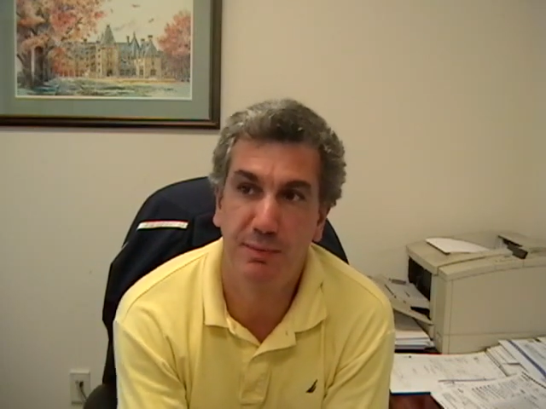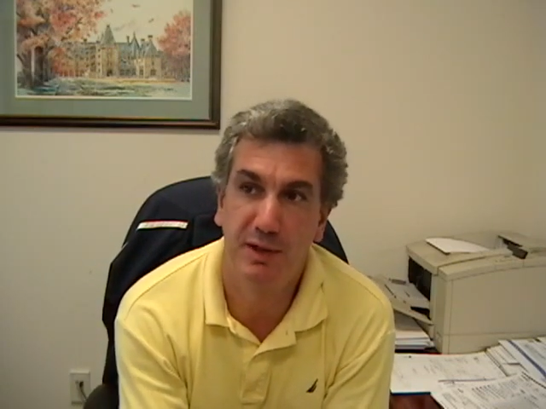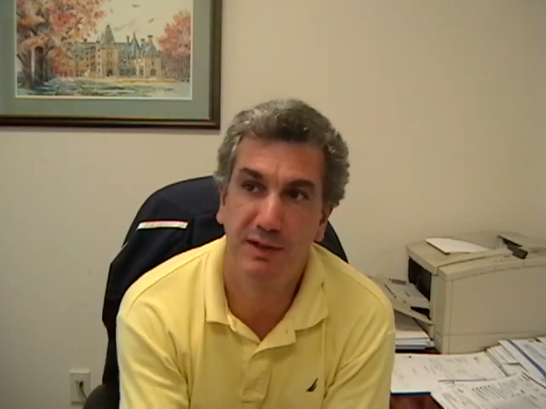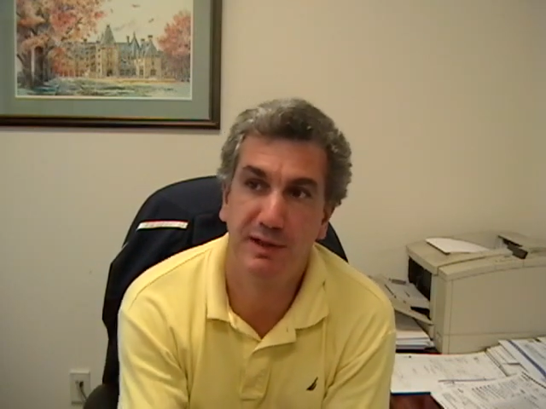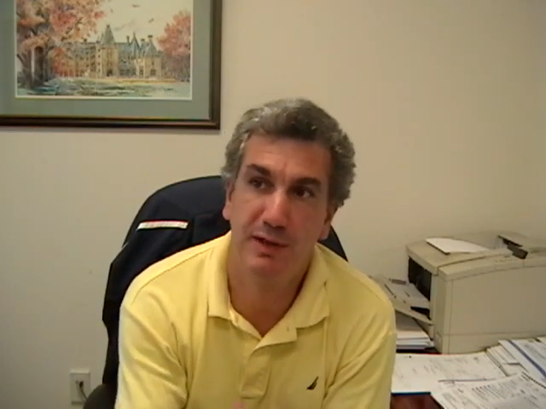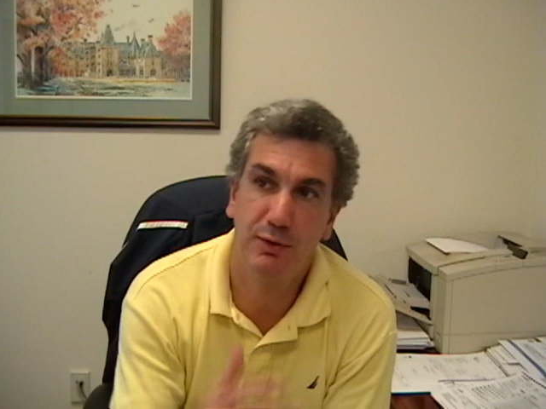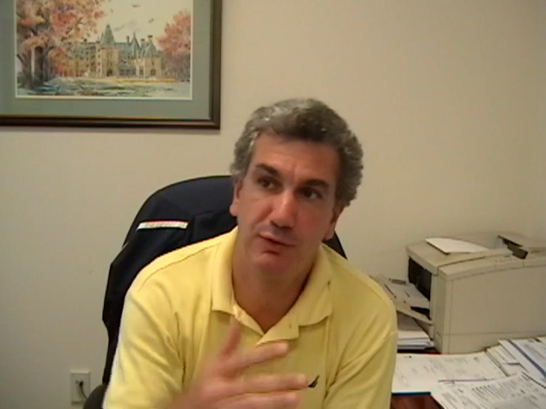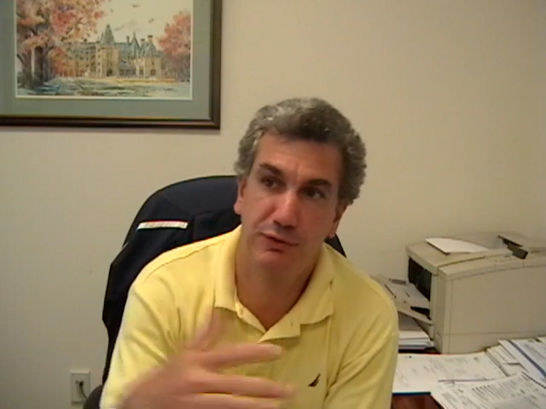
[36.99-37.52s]

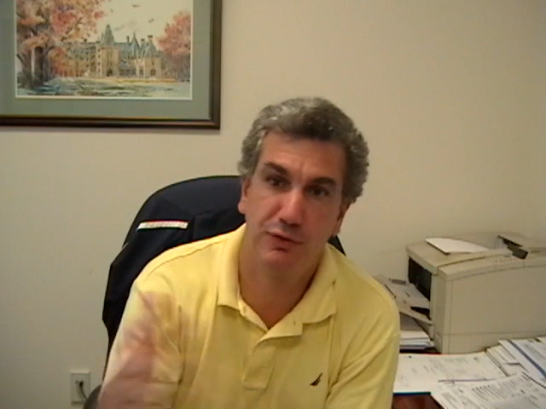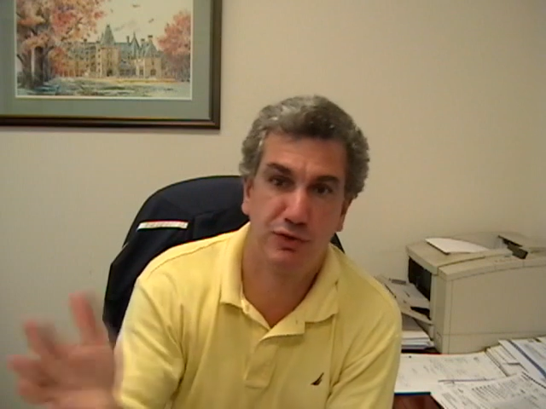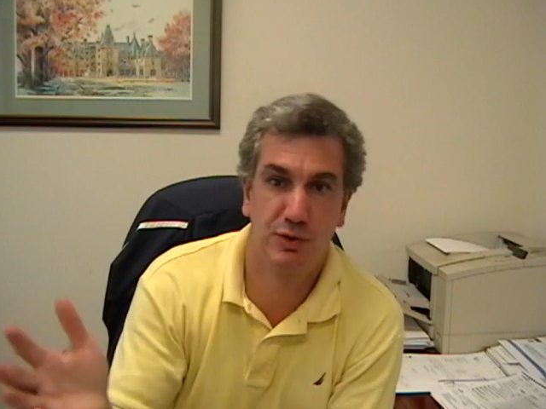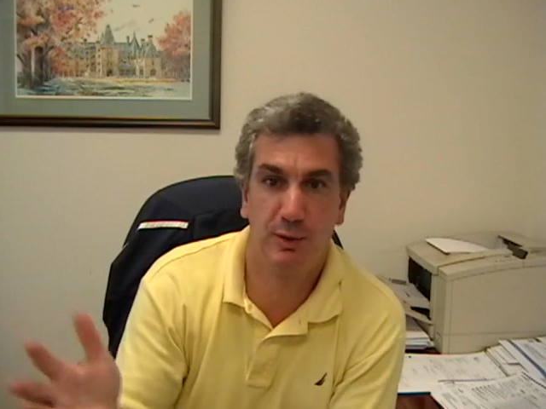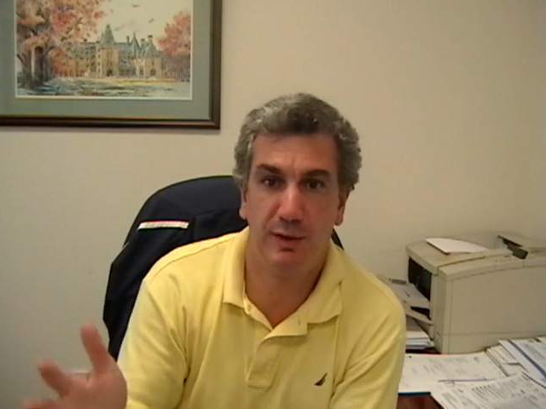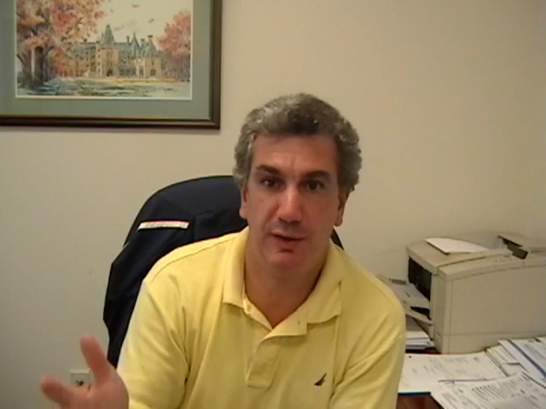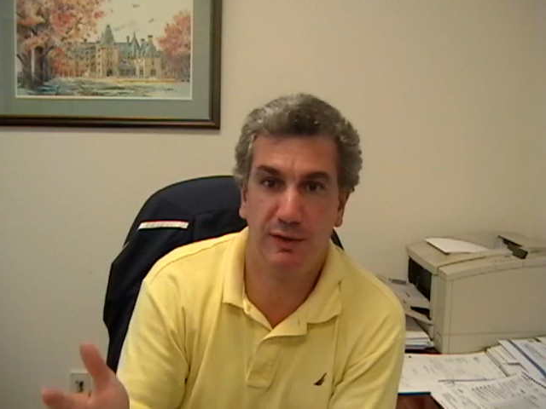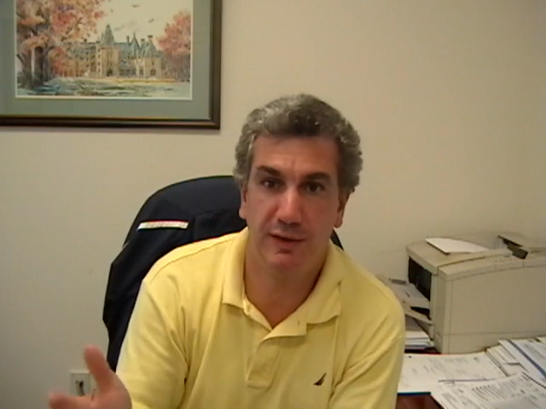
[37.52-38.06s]
but they also
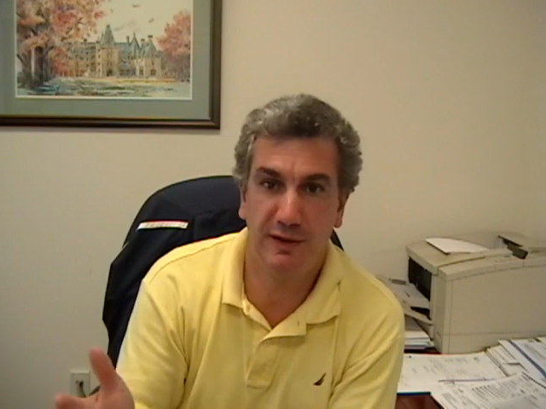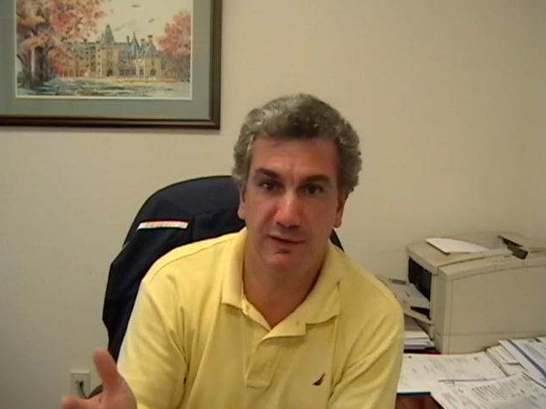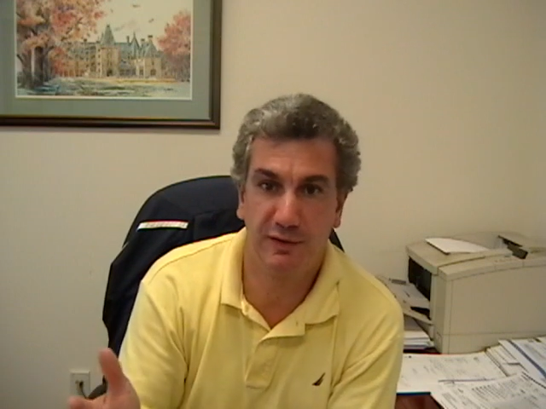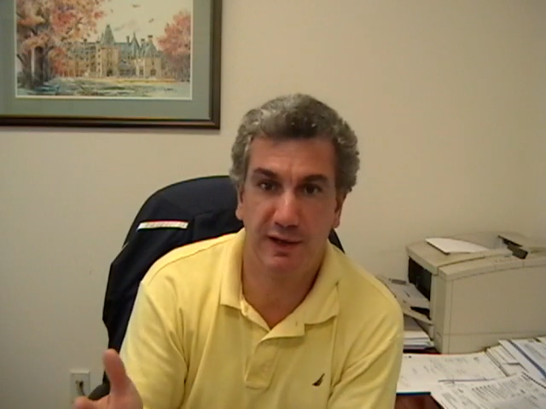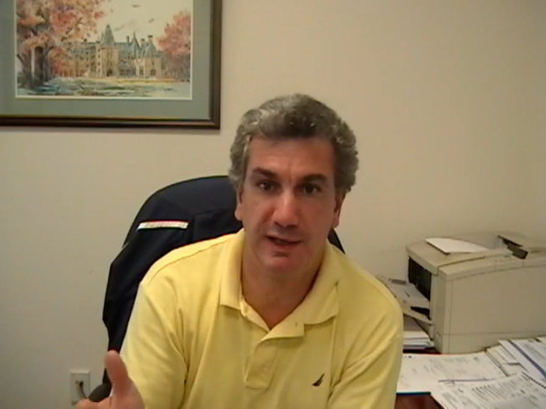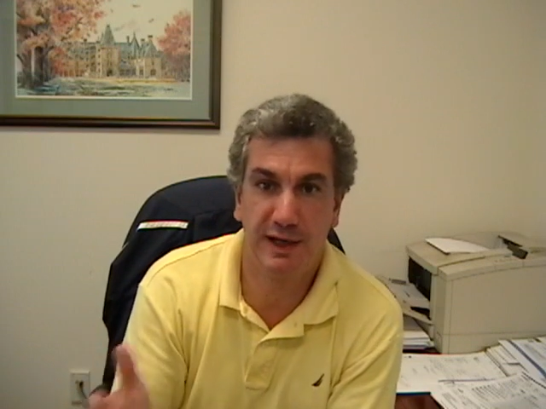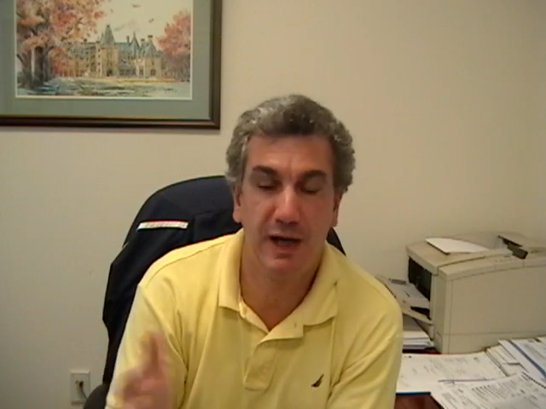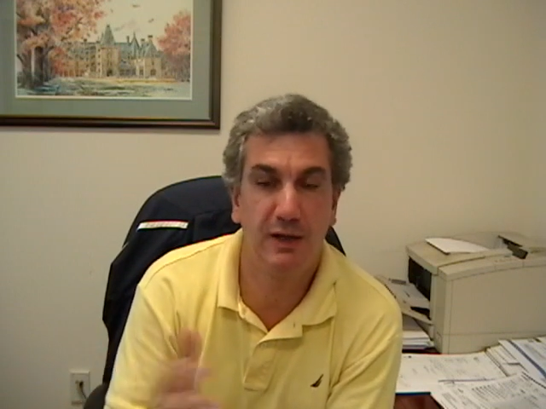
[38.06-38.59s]
show other things
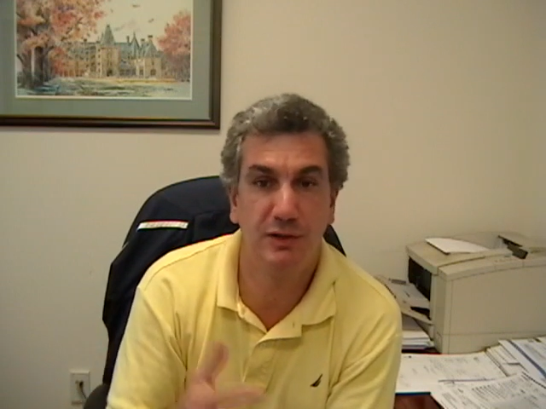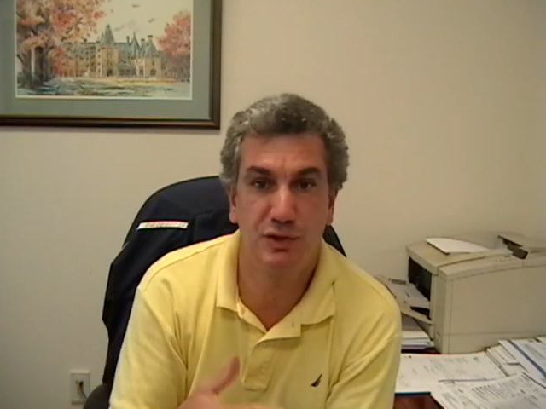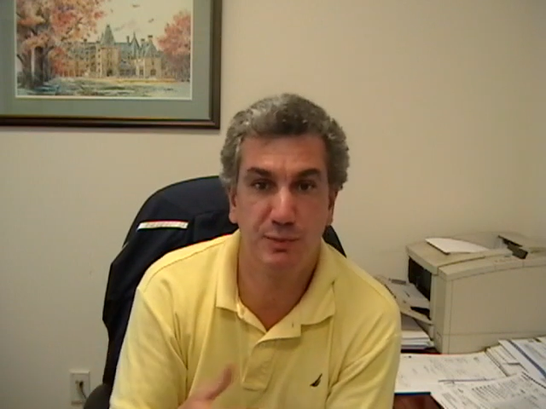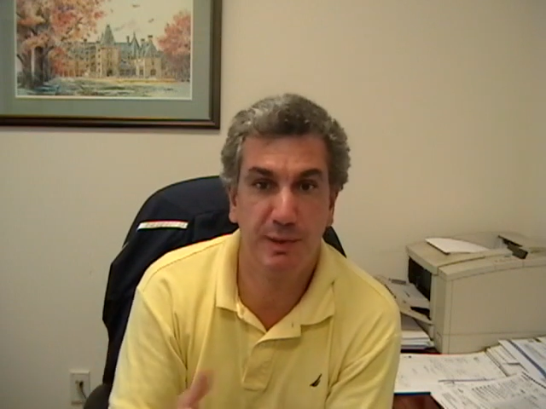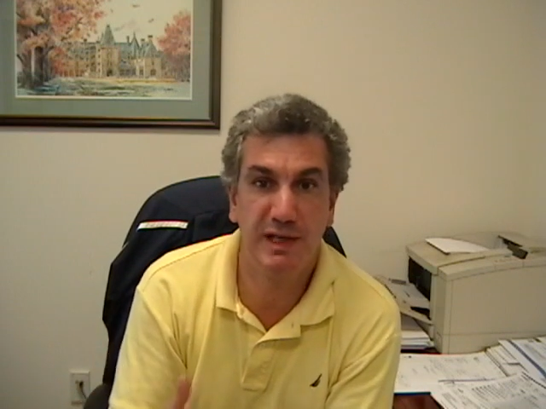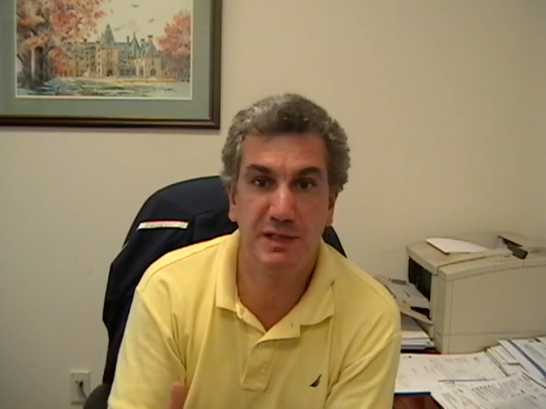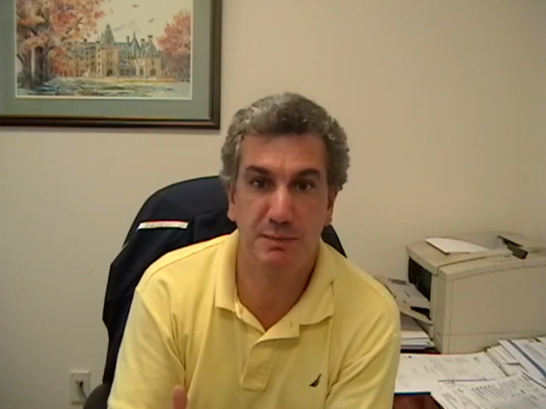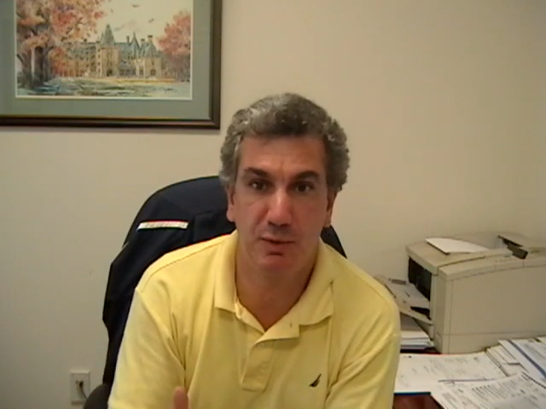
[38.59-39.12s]
like college
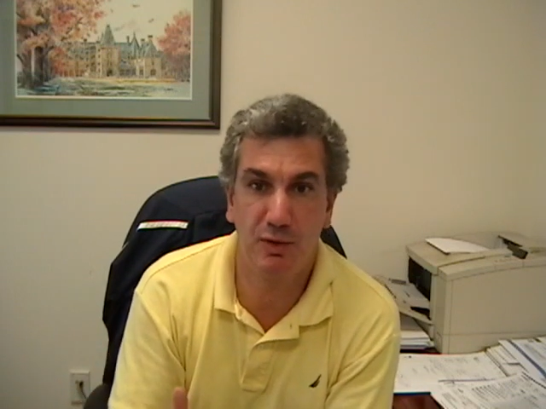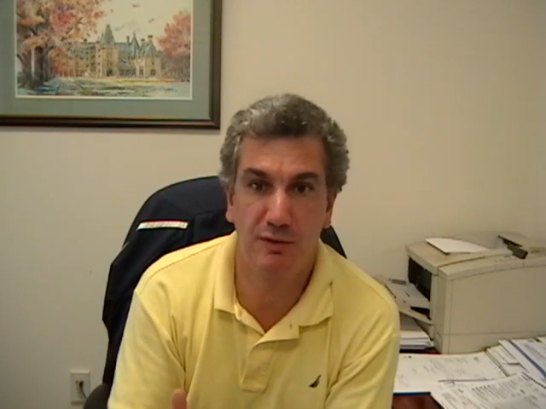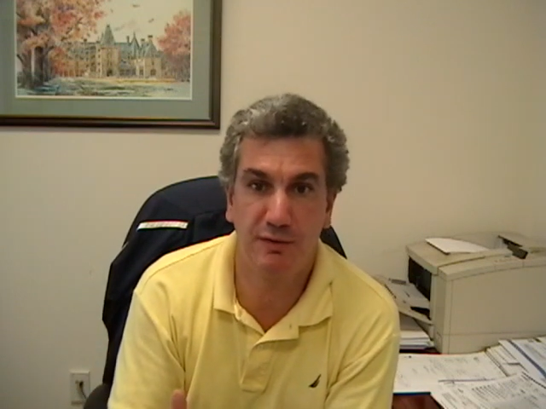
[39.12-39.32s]
baseball,